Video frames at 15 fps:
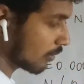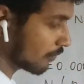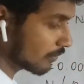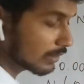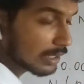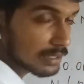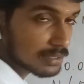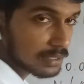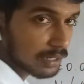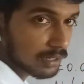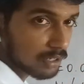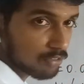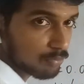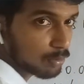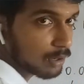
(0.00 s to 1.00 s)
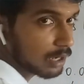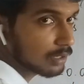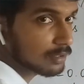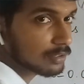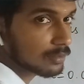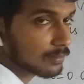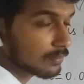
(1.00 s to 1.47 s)
of these kind of
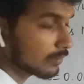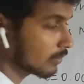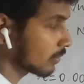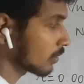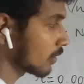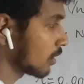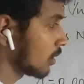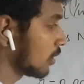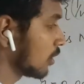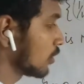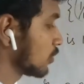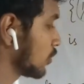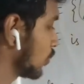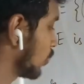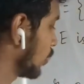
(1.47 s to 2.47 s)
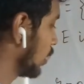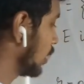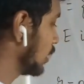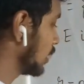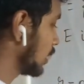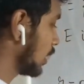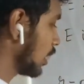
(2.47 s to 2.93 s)
points. So
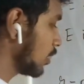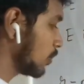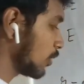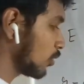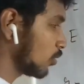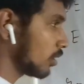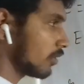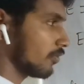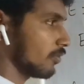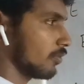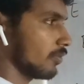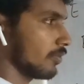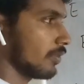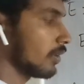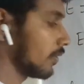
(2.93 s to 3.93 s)
in the neighborhood of,